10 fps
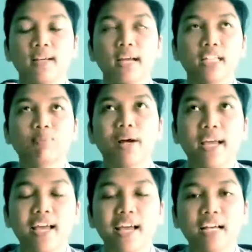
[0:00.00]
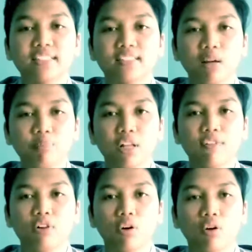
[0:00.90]
As my example
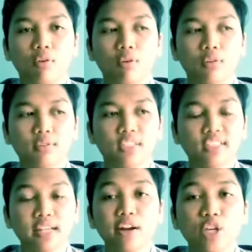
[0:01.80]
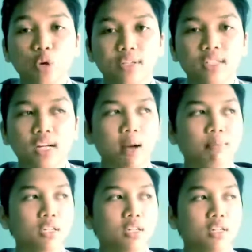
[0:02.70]
for this argument, I'm
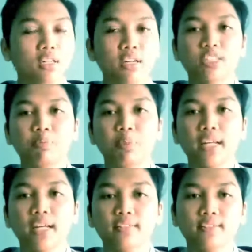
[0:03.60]
gonna explain it